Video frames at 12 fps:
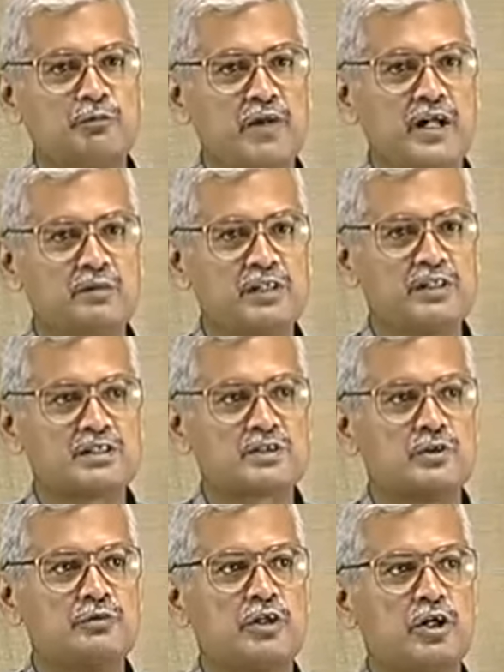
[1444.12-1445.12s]
parameters
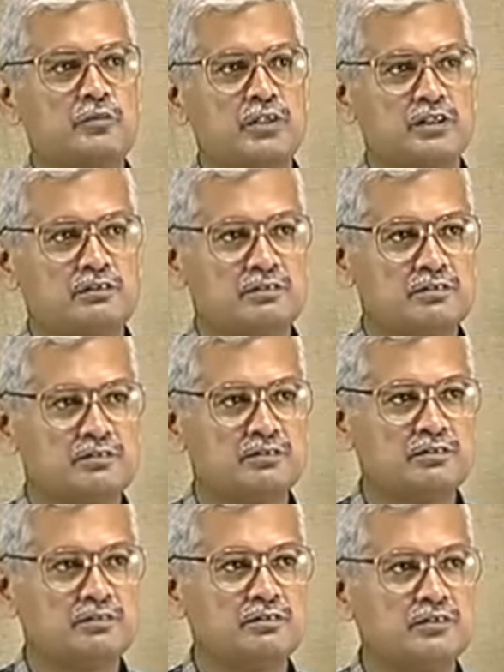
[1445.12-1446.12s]
could be common.
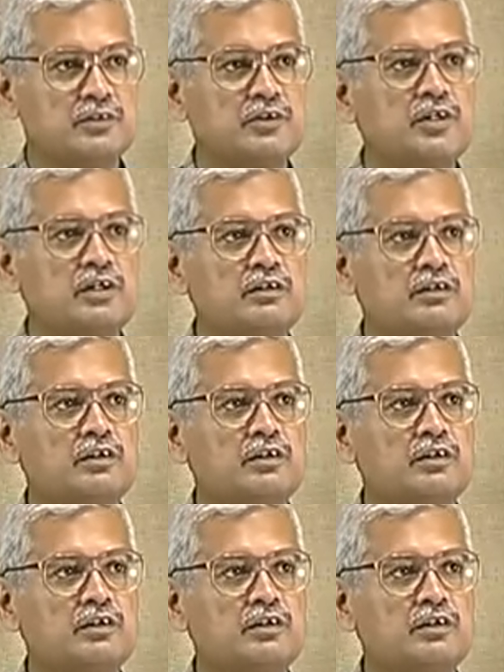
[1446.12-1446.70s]
Okay.